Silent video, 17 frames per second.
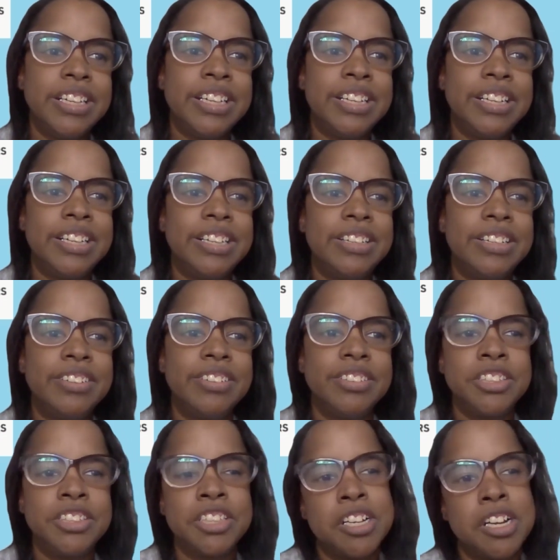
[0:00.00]
And
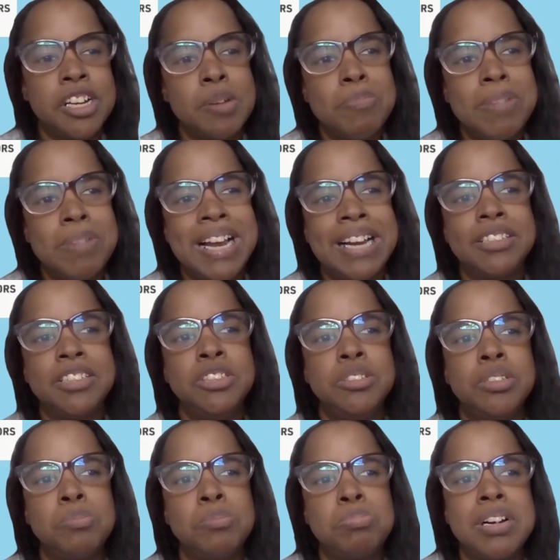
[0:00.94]
to come back
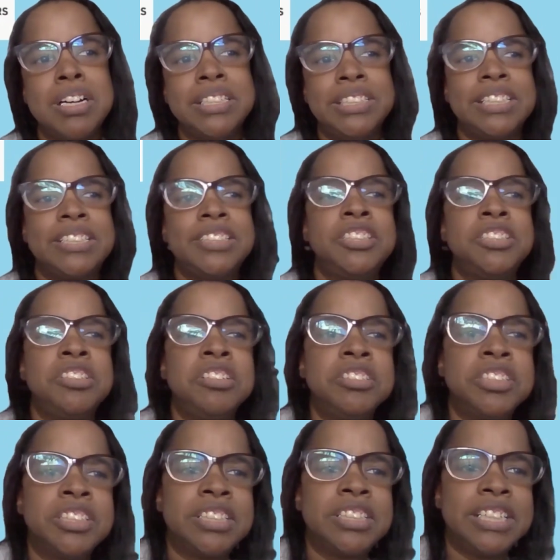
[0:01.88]
to the Project
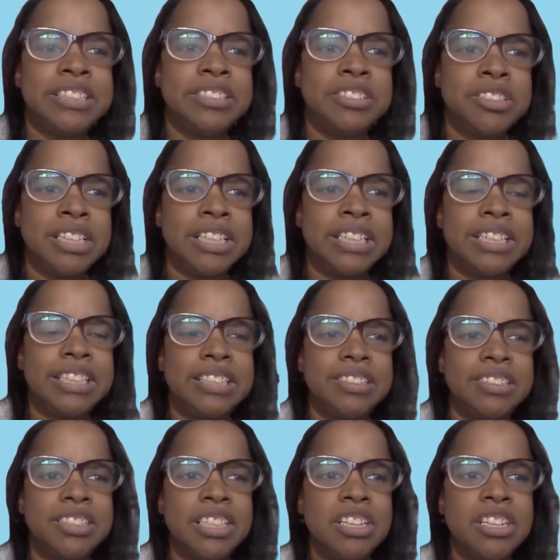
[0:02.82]
STIR State
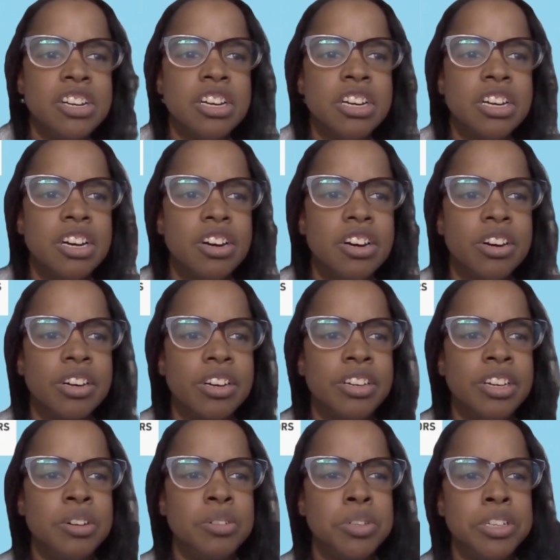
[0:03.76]
trainings or
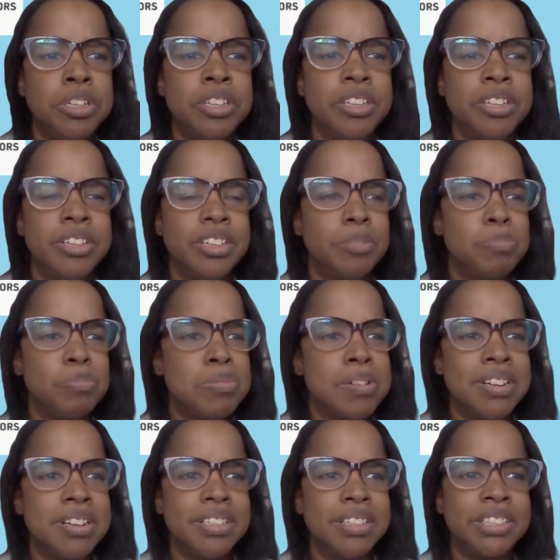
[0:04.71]
go to
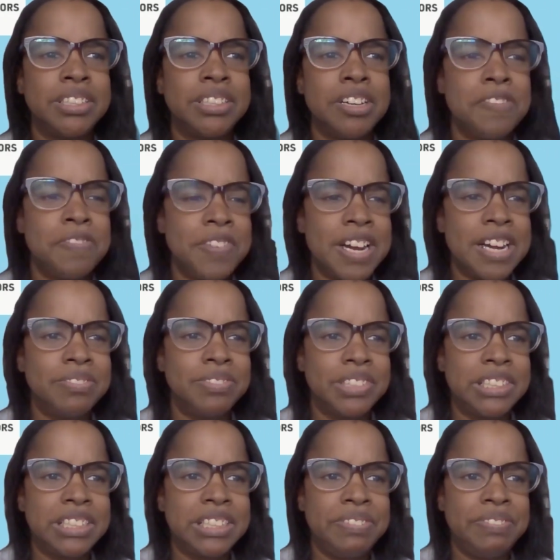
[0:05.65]
self
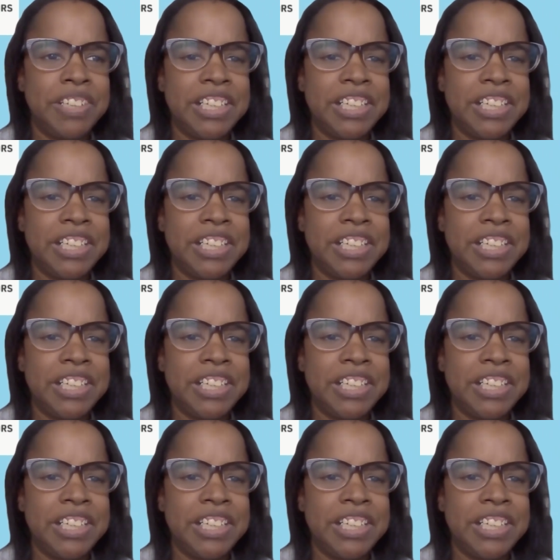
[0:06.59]
advocacy